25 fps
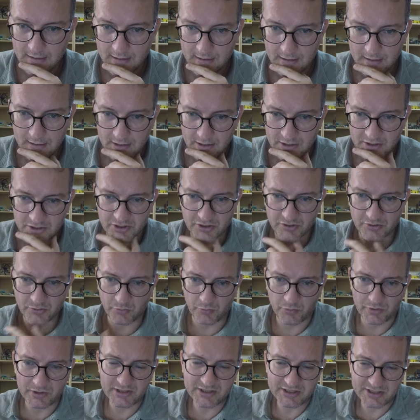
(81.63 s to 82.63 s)
So
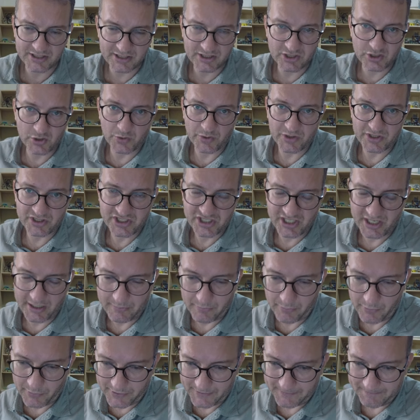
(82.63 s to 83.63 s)
Woodlands and Tuas
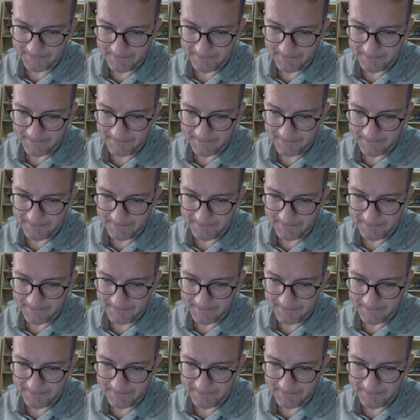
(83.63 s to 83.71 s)
Checkpoint.